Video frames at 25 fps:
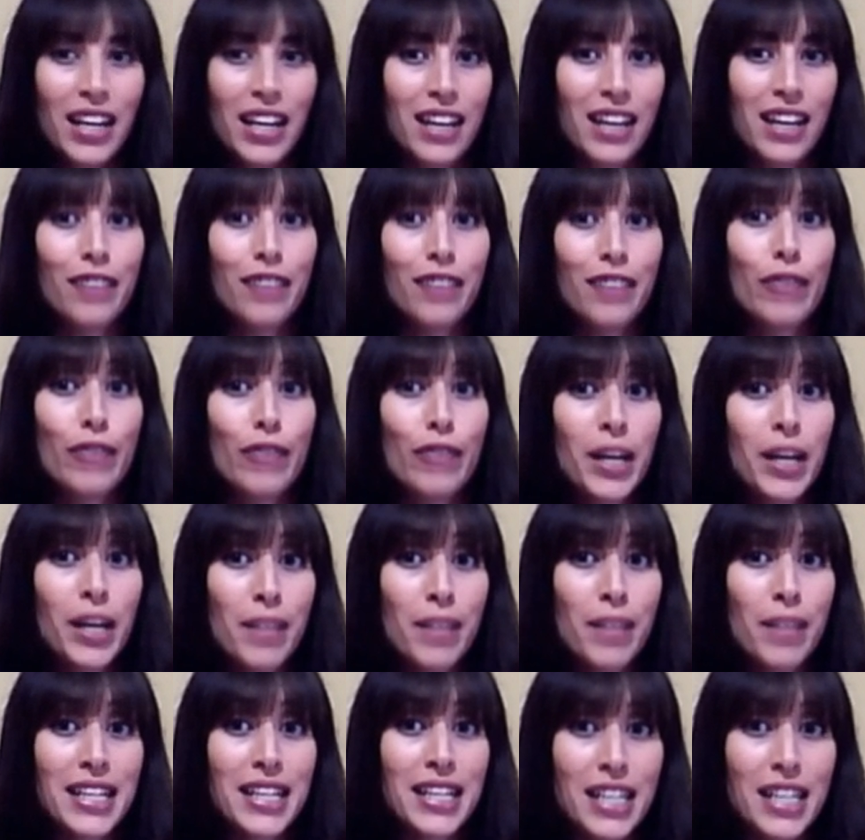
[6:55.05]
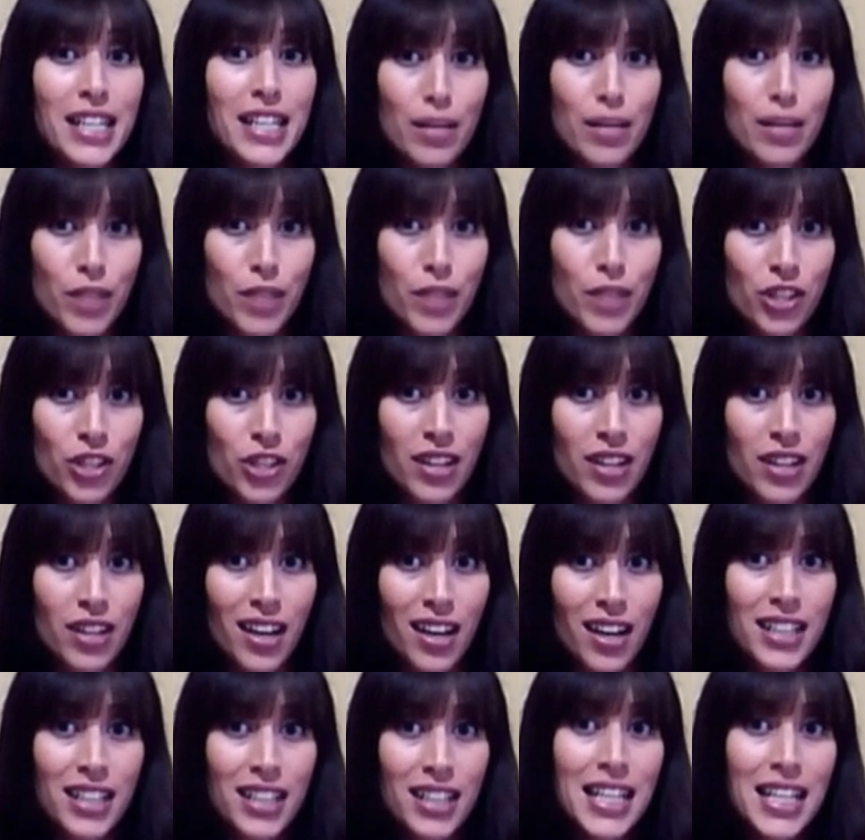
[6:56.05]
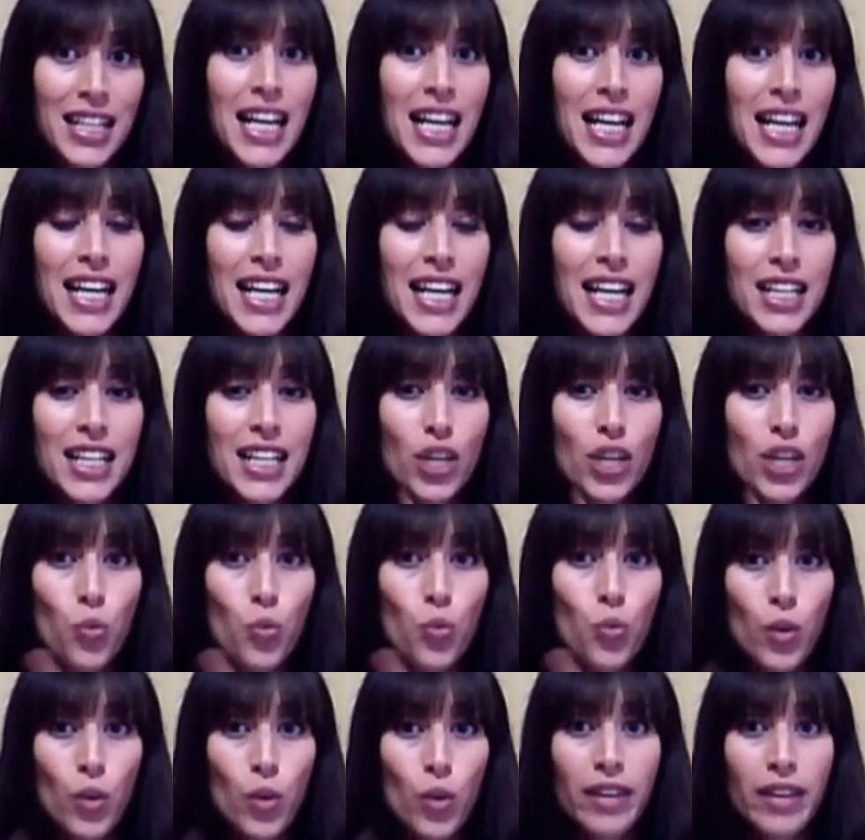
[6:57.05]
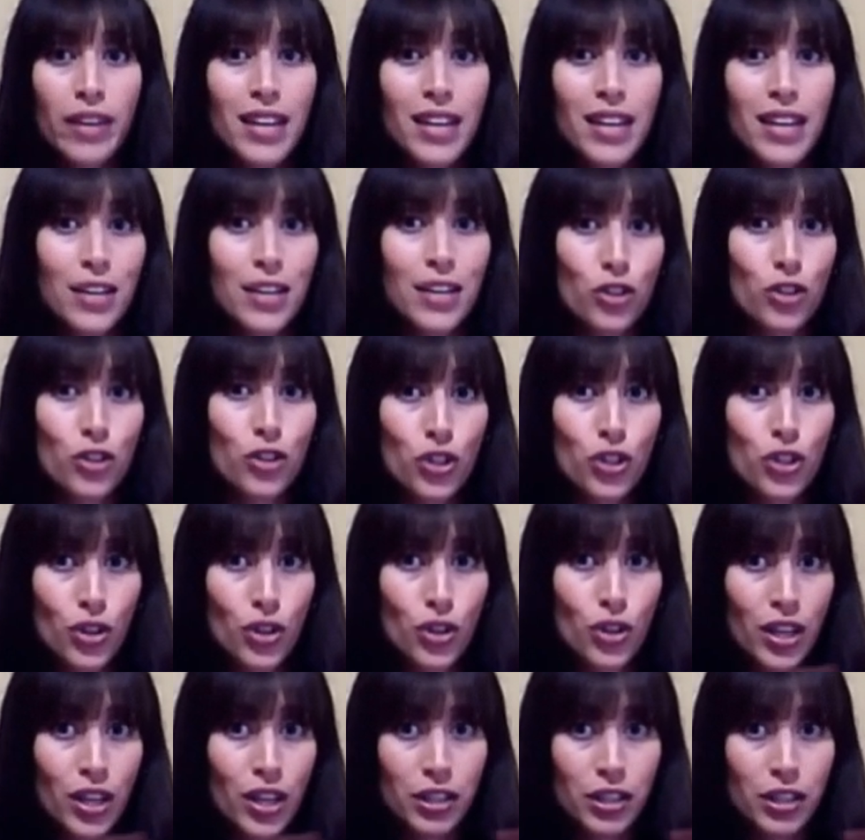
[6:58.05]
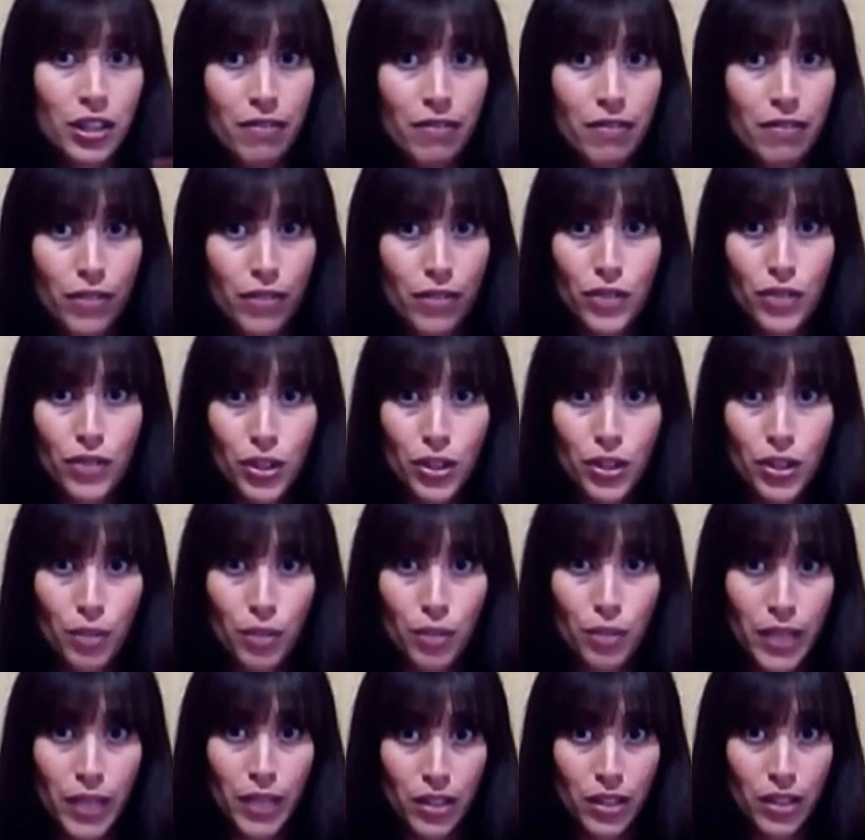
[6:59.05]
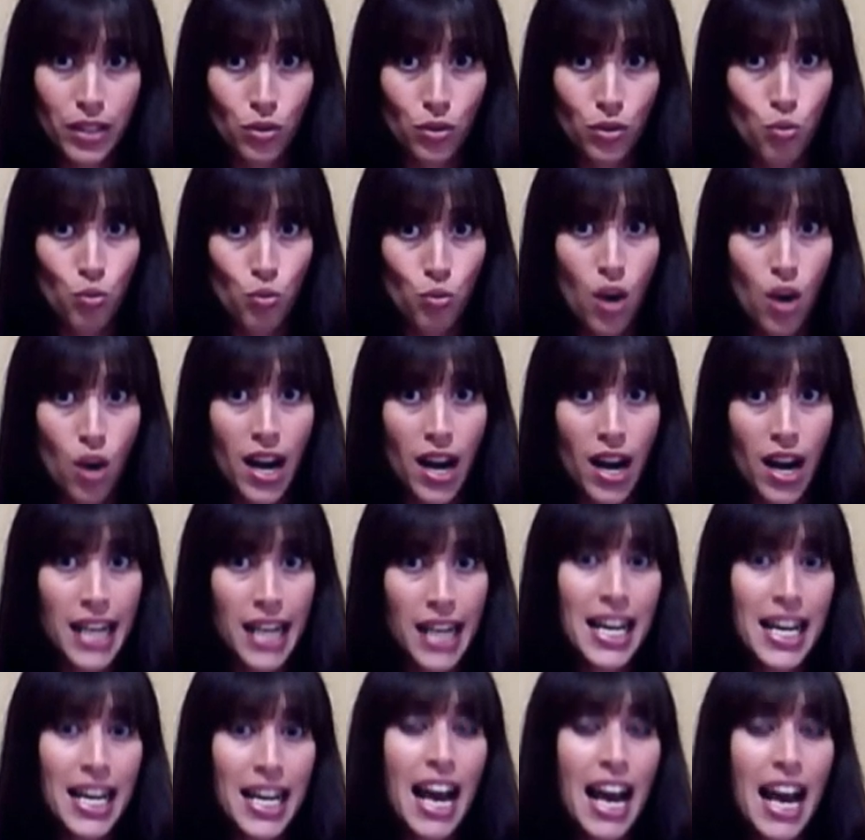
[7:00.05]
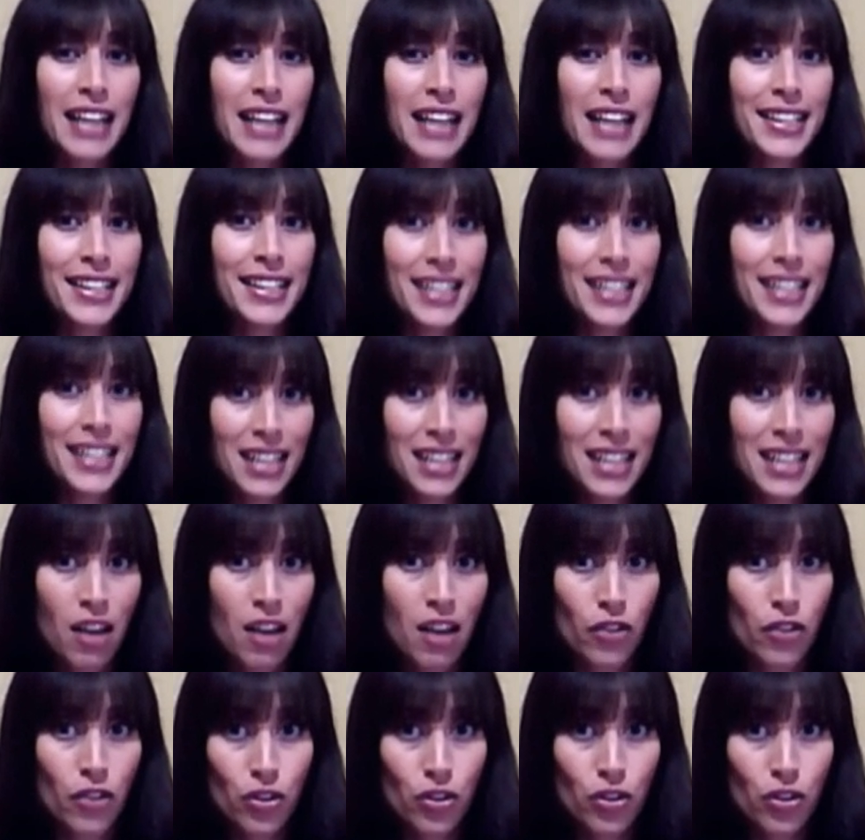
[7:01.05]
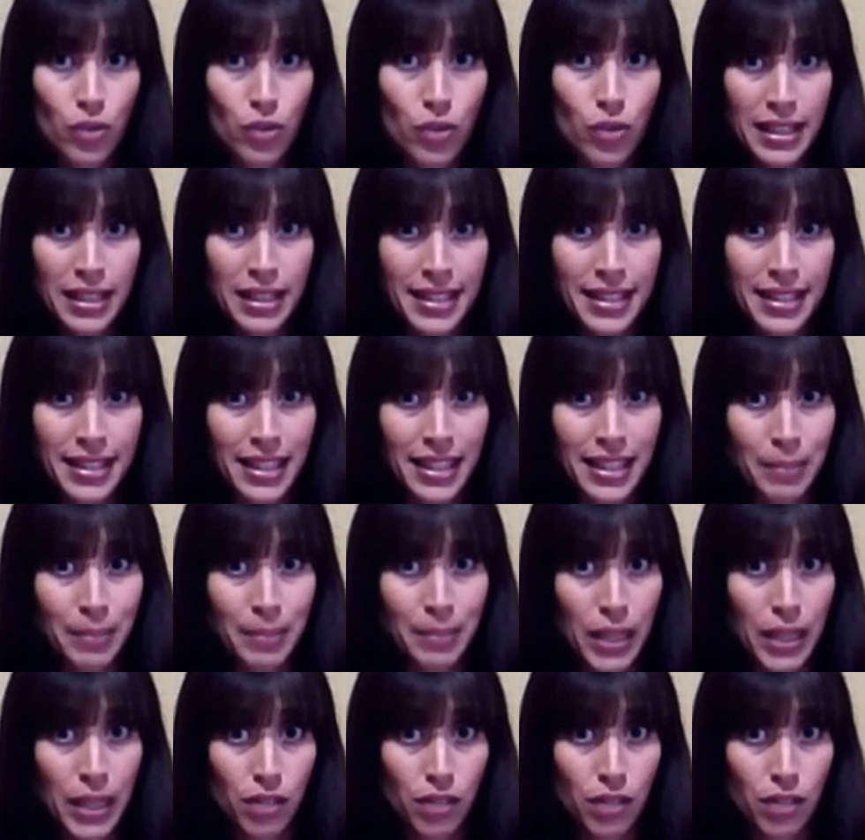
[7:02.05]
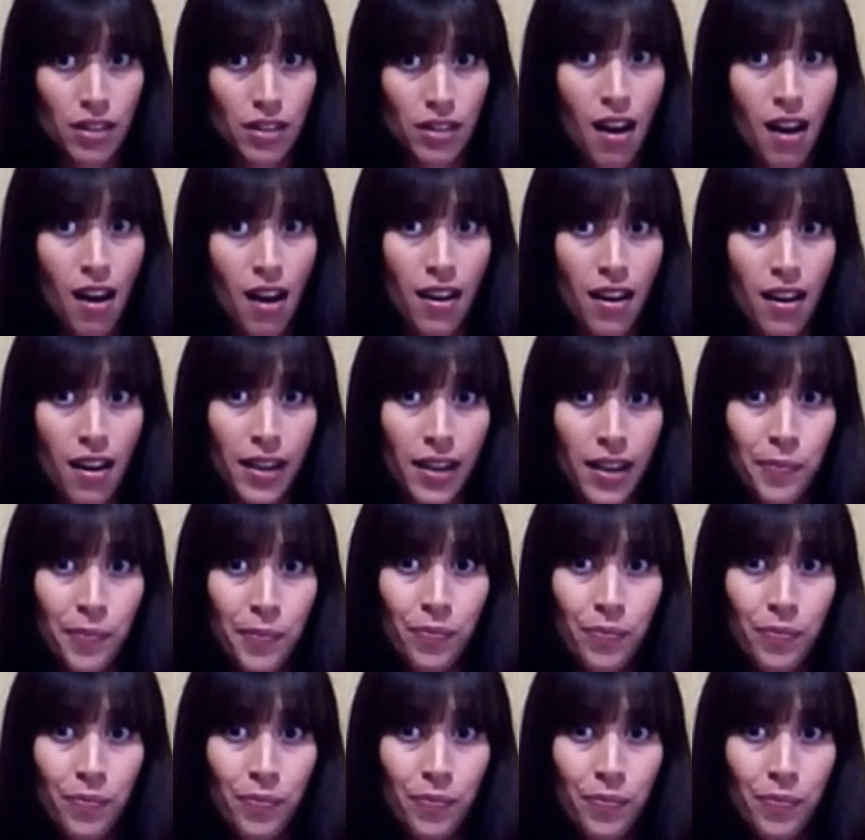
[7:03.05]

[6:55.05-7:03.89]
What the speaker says: Now, the recommended image size is 1,252 pixels wide and 626 pixels high.